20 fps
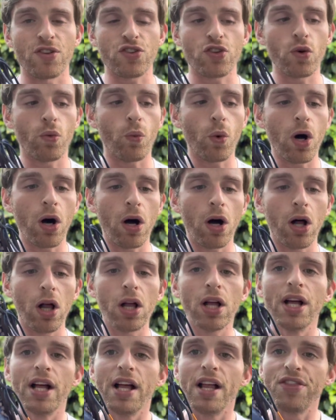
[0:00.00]
So
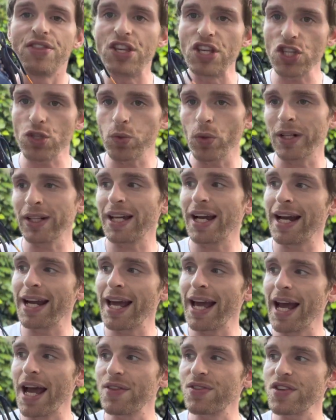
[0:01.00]
while this one kind
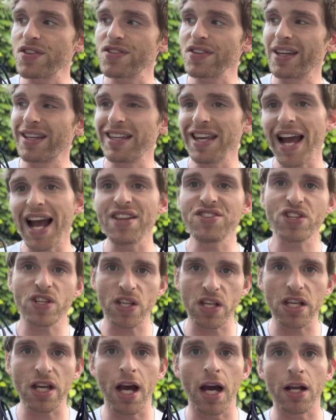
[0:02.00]
of had this, like, yeah, it's a
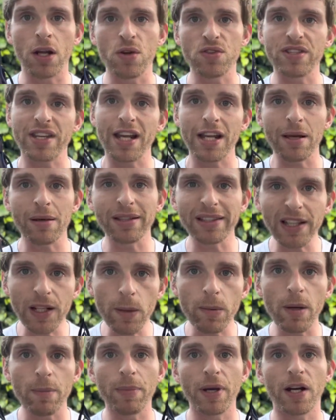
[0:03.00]
Kayano, it's getting a little
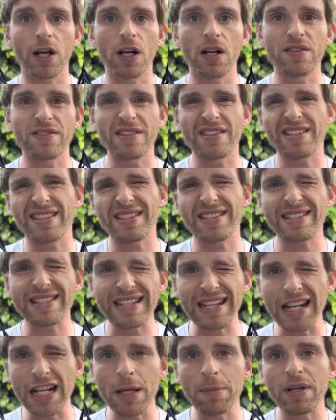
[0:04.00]
bit better, it's a
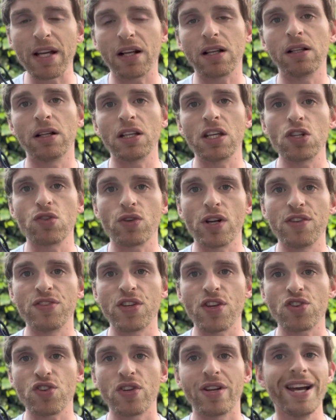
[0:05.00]
teeny bit clunky
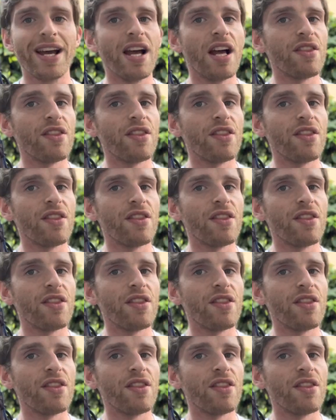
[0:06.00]
transition,